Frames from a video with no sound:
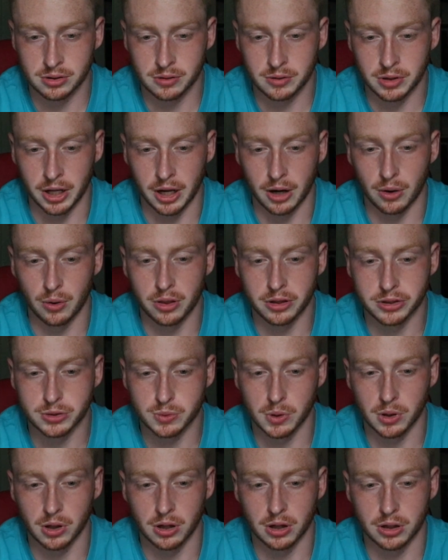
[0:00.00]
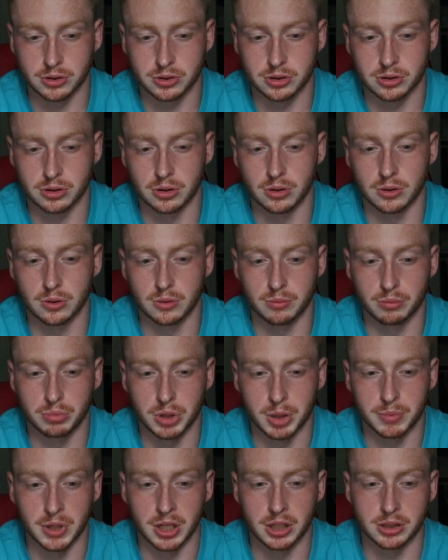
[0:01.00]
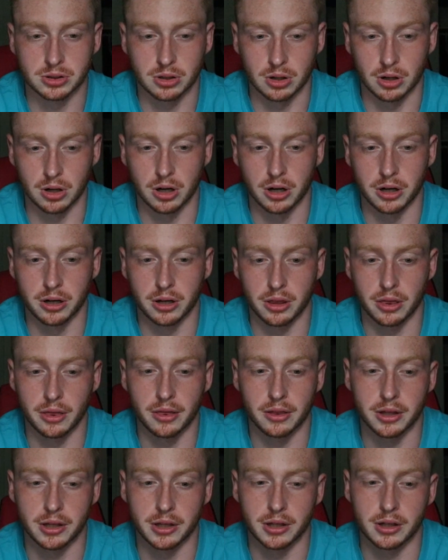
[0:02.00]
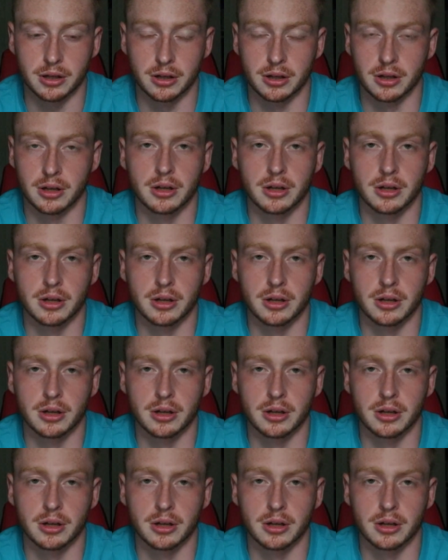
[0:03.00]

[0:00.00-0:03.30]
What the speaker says: Now, this will also be based on the